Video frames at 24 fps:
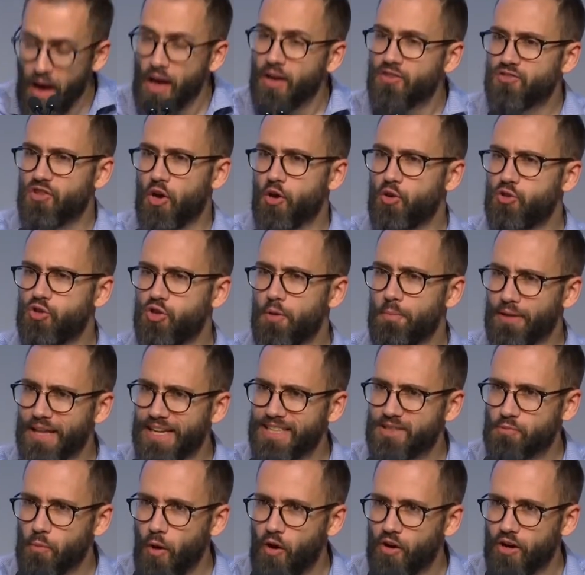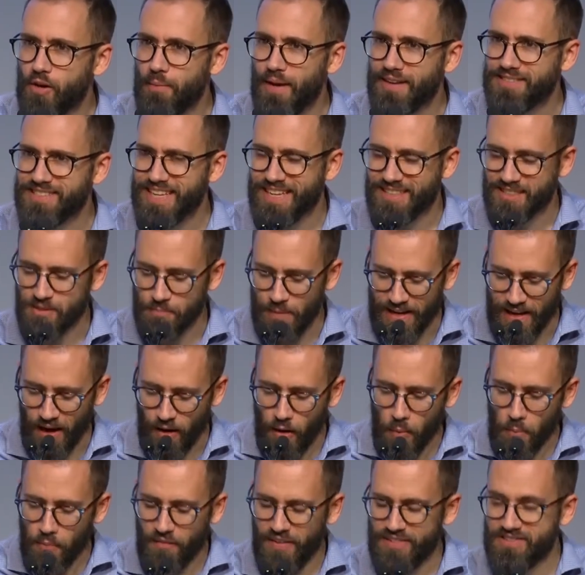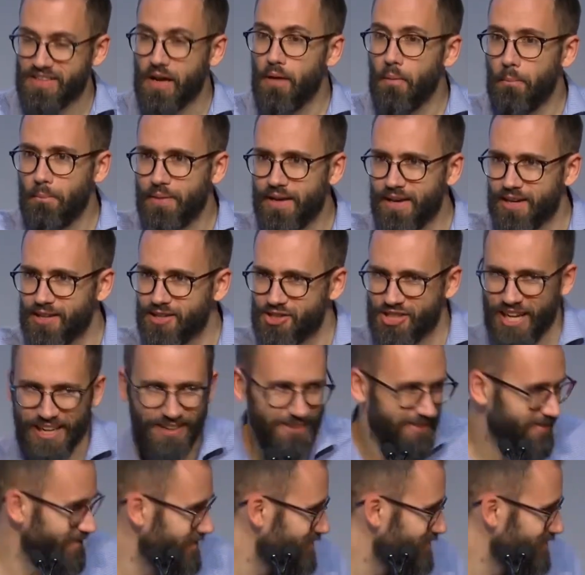So, could you please welcome our second speaker, Professor Peer Schenk?